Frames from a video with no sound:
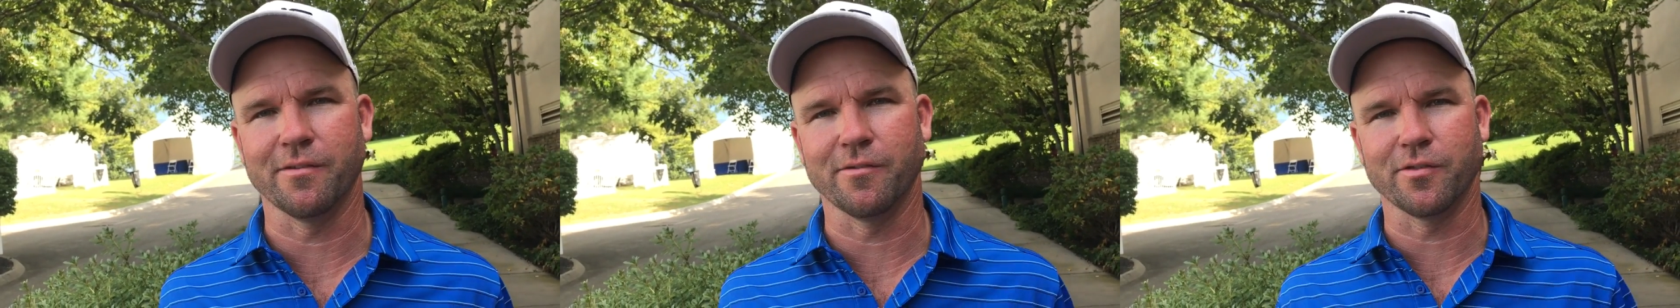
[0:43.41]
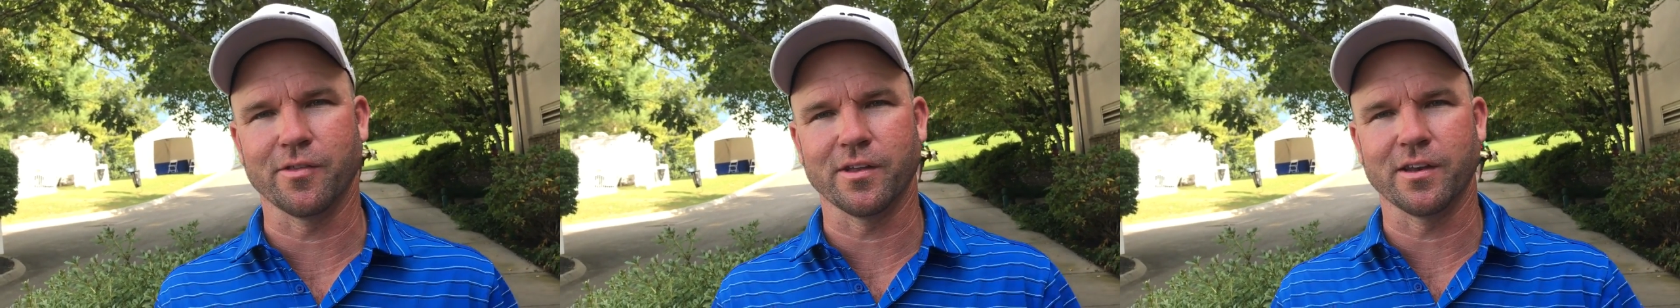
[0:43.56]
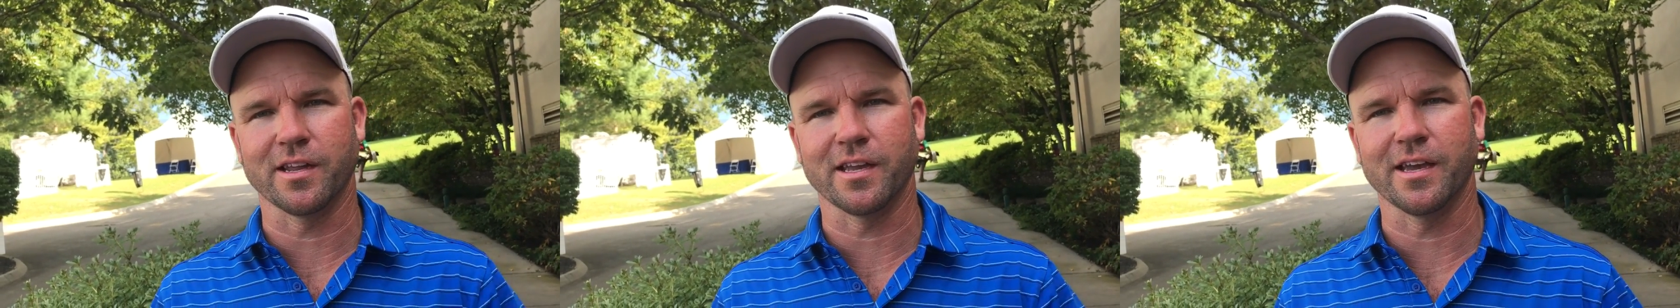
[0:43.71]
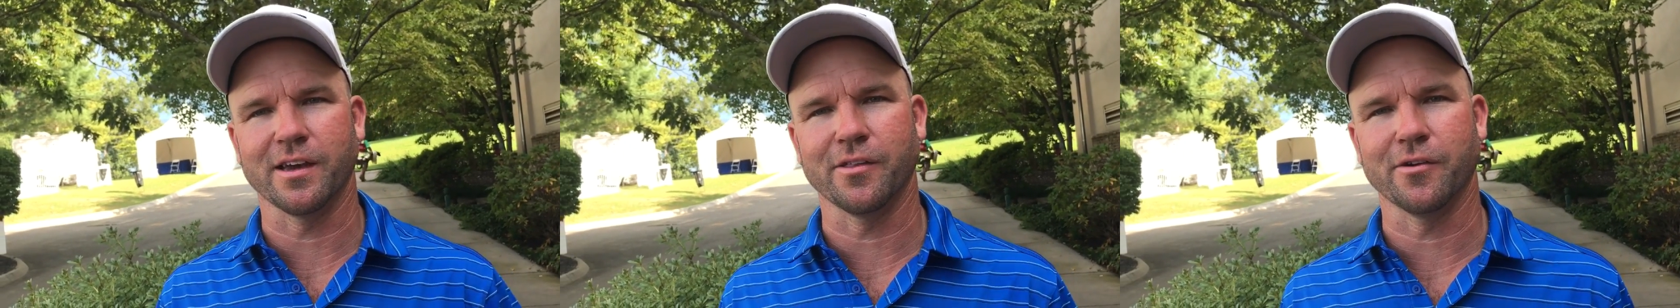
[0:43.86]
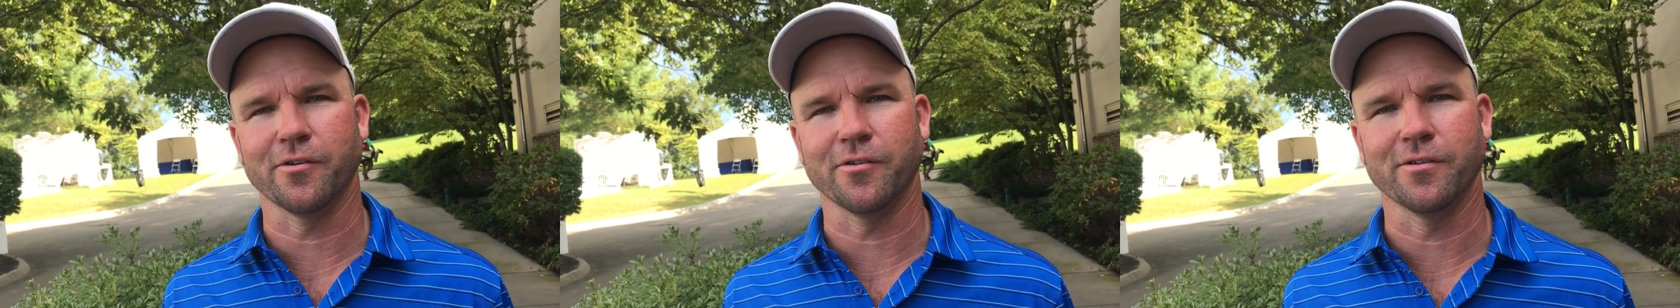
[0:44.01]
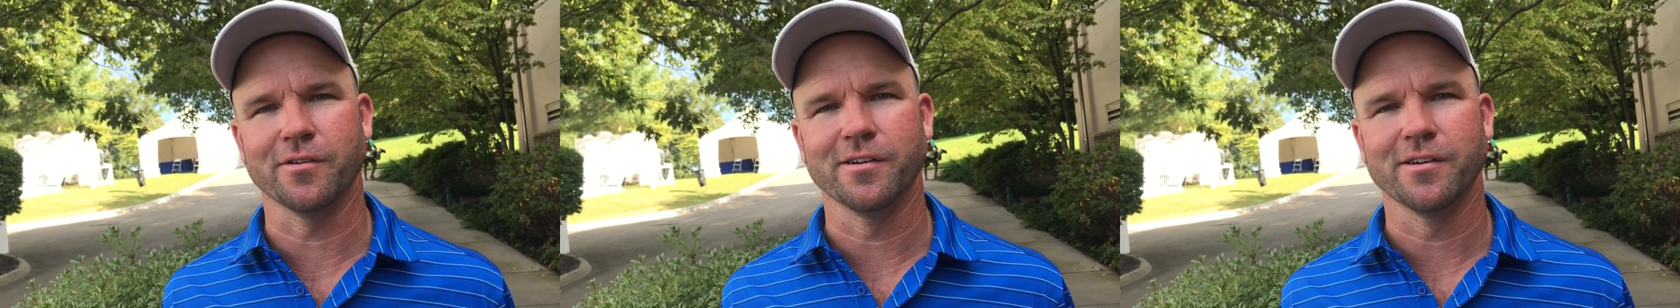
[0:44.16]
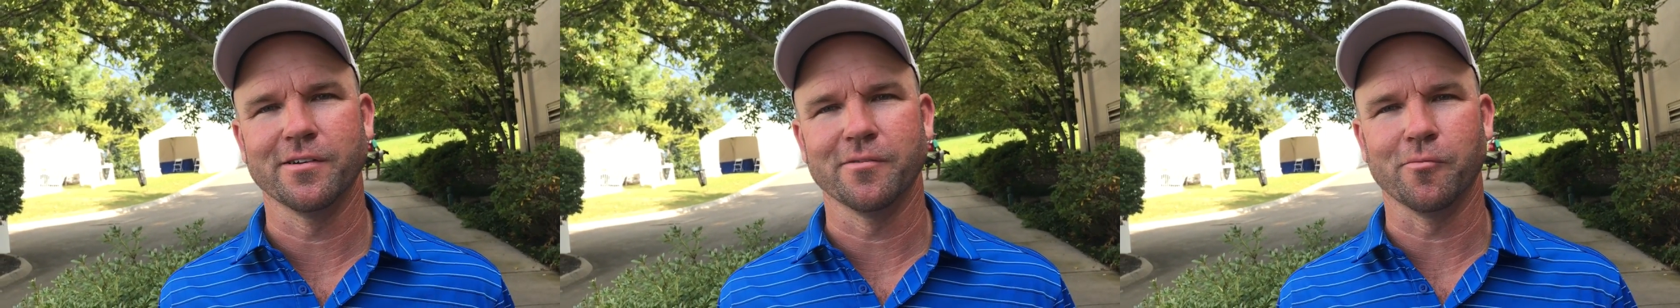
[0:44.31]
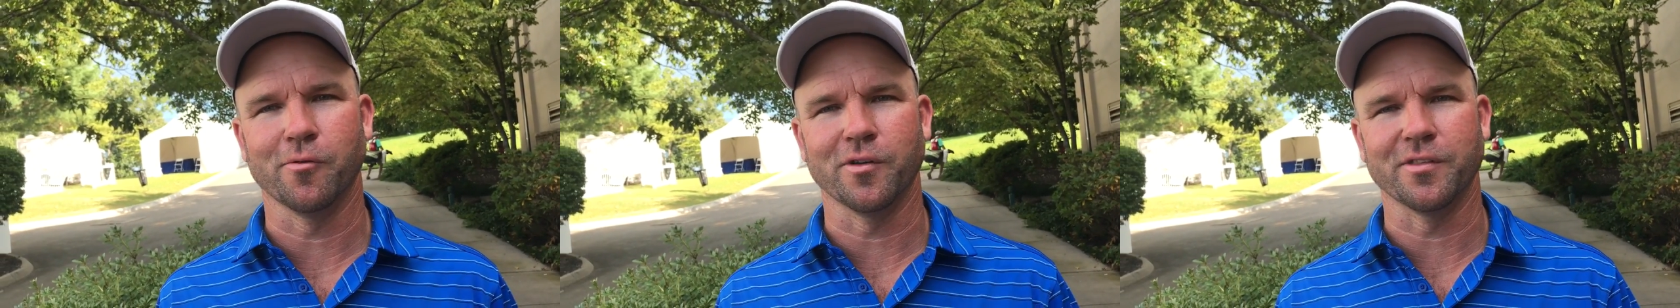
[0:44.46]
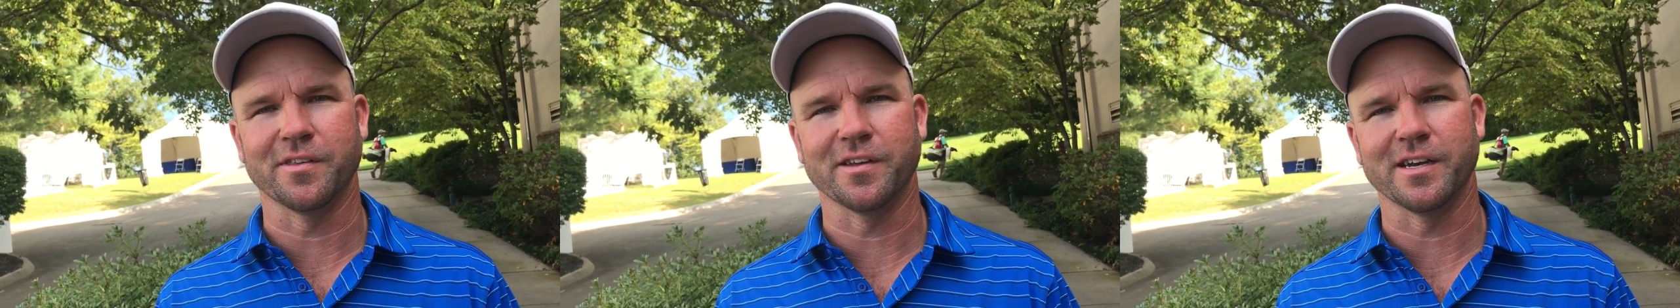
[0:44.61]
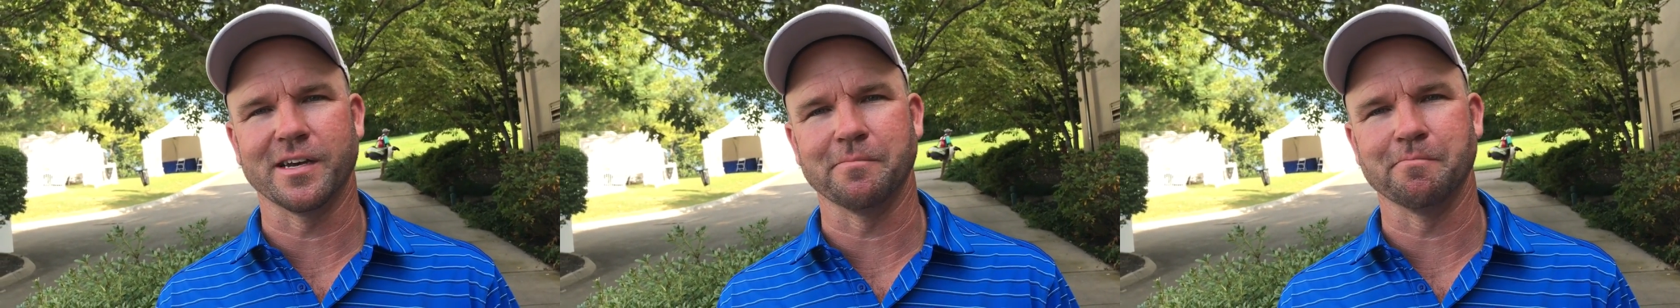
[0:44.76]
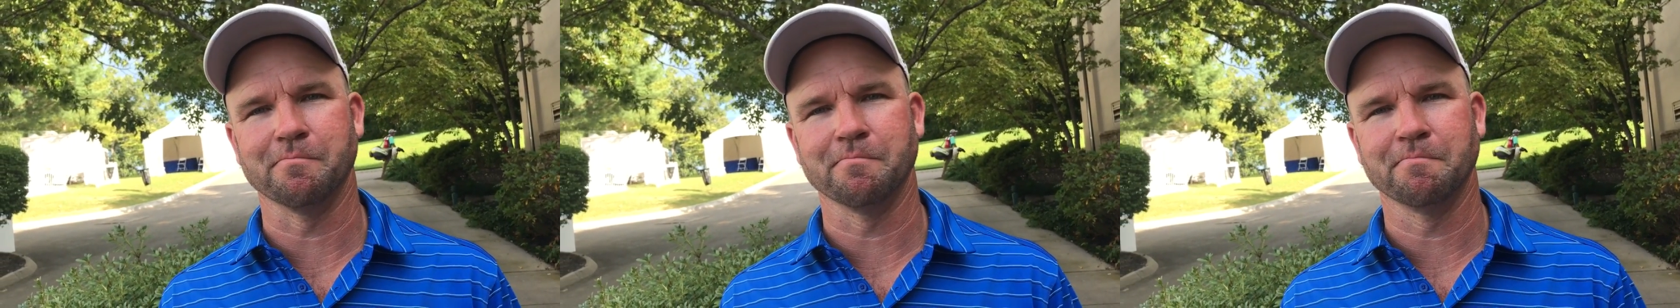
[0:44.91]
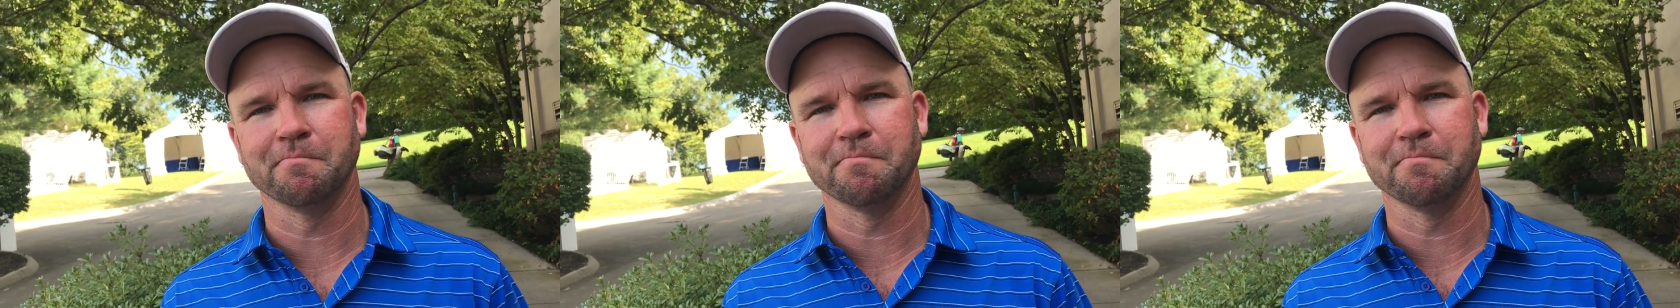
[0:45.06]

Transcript: everything together one time.